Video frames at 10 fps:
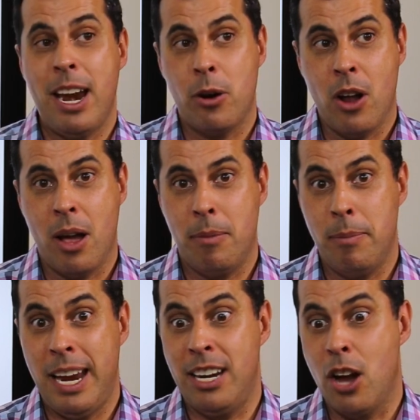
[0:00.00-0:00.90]

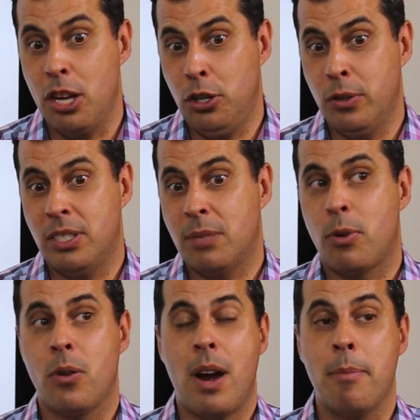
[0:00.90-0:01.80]
may not use this
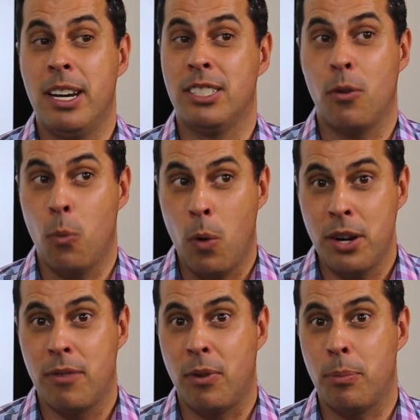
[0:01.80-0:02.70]
program, but it's a
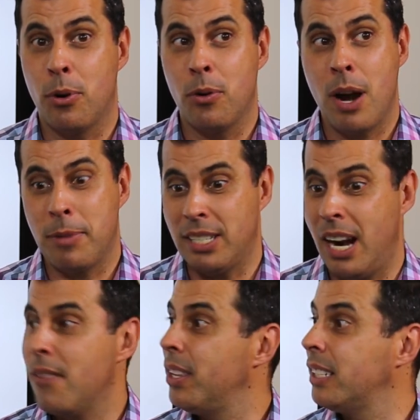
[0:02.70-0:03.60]
wonderful program because
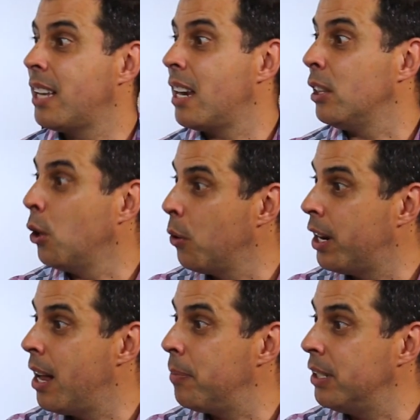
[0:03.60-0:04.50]
everything's kind of
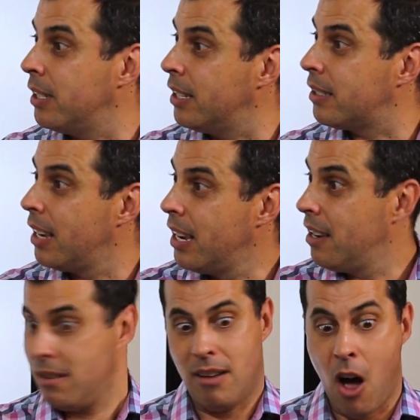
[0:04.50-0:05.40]
loaded up into this
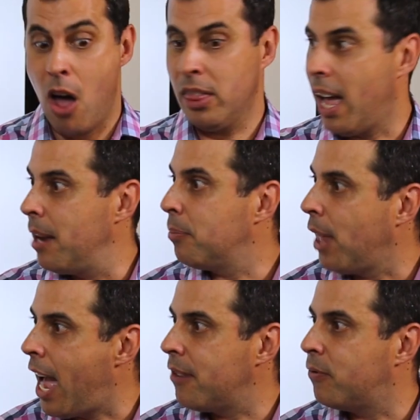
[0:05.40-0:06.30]
online
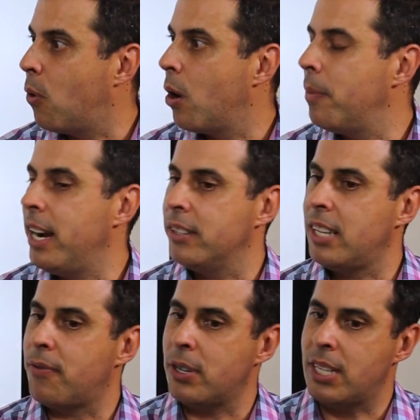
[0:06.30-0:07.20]
platform. And if,
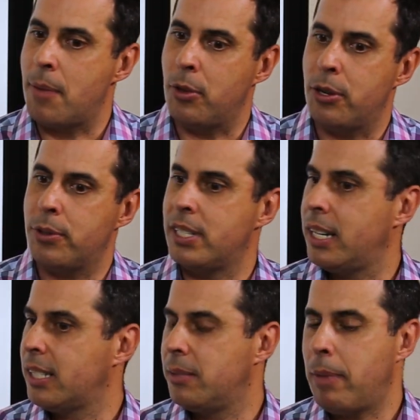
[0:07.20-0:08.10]
say, for example, there was
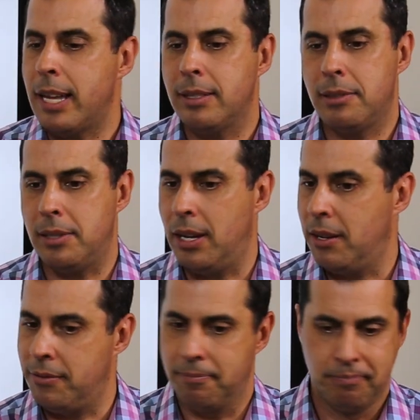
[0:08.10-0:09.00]
an expense
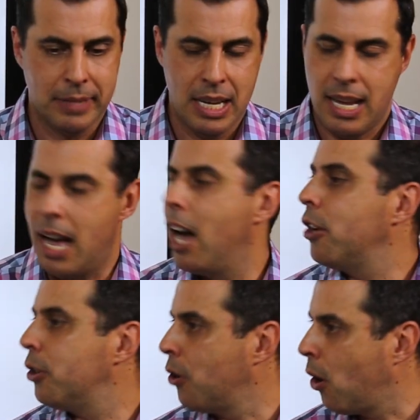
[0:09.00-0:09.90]
of
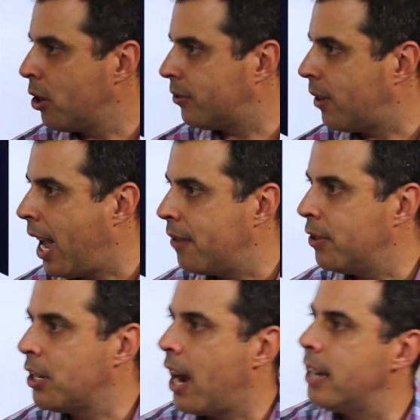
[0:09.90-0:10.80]
$100 for
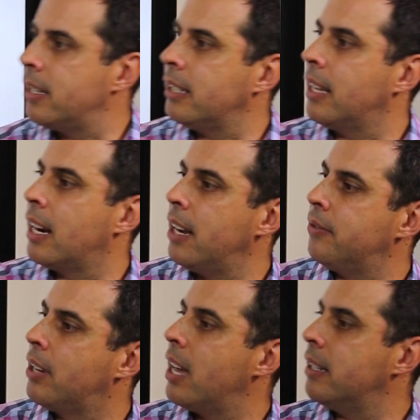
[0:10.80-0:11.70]
advertising that
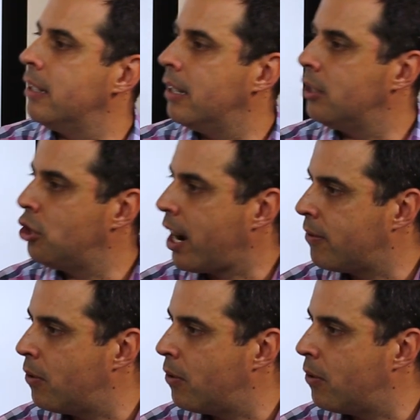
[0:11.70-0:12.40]
I've cut a check